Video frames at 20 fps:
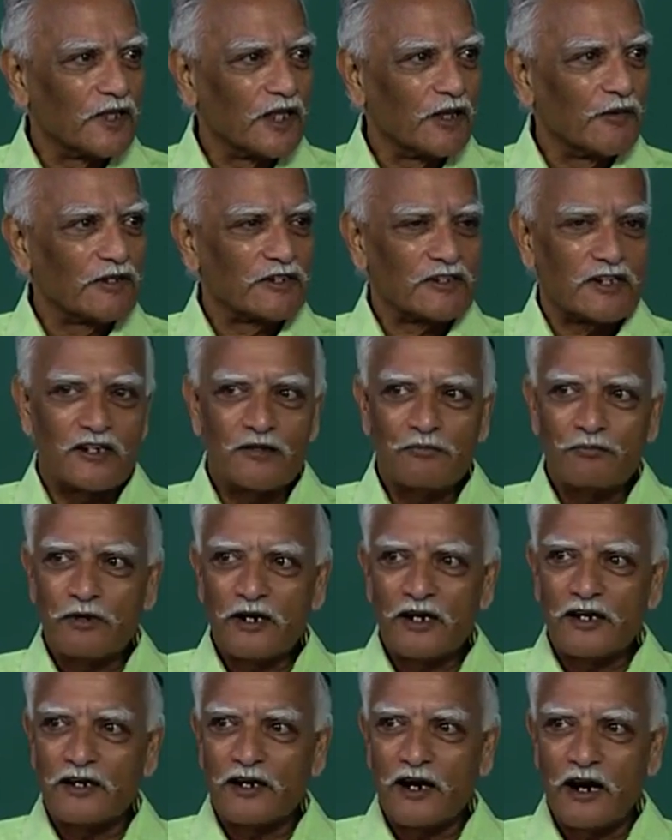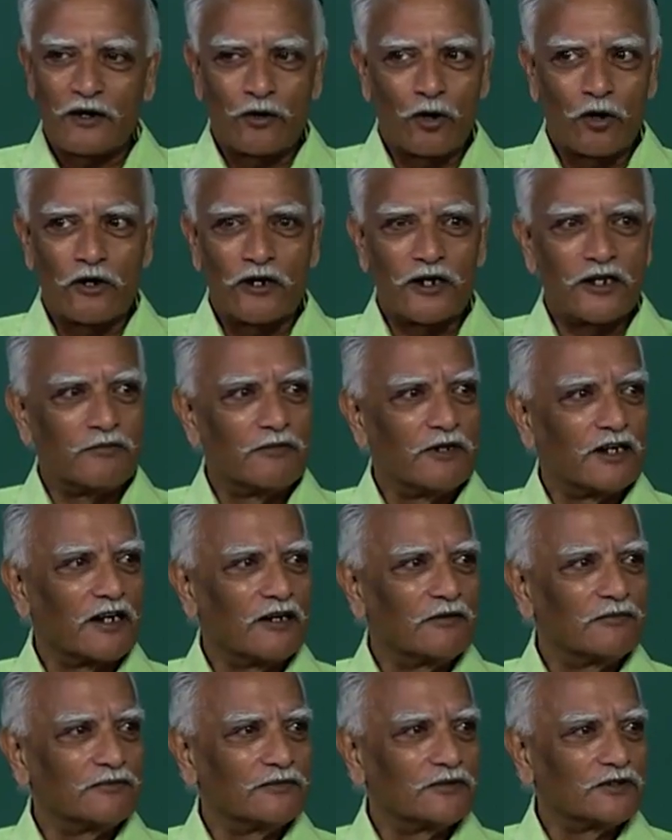The Western Empire had already
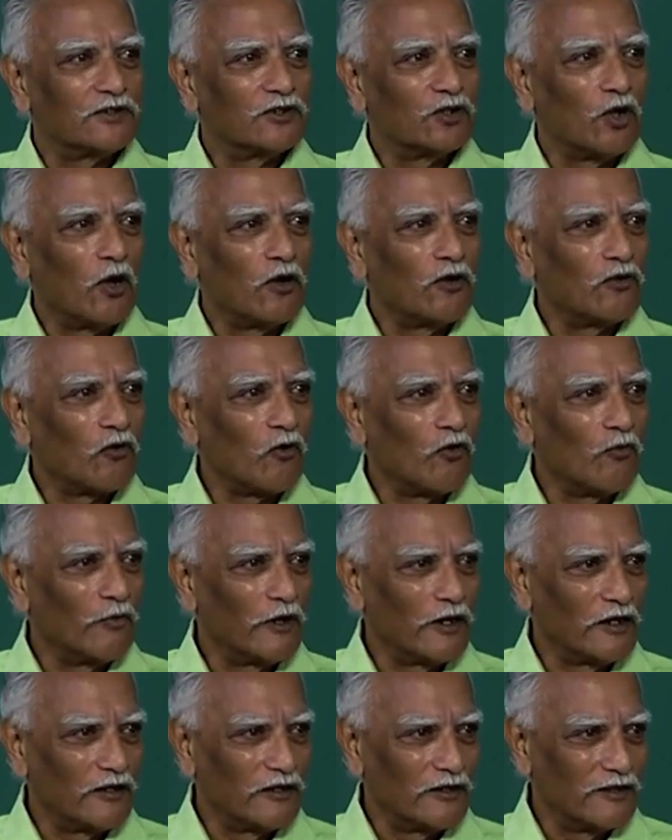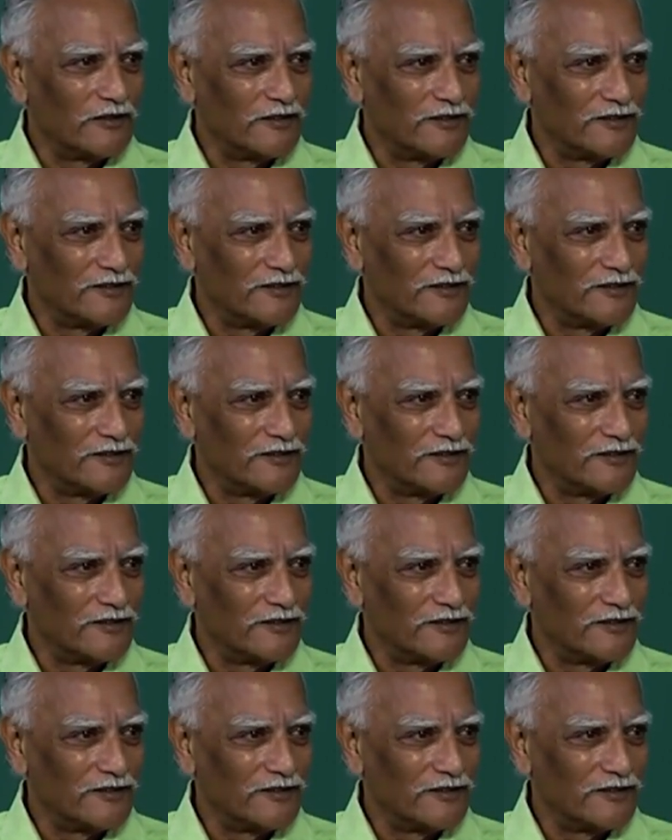become non-Roman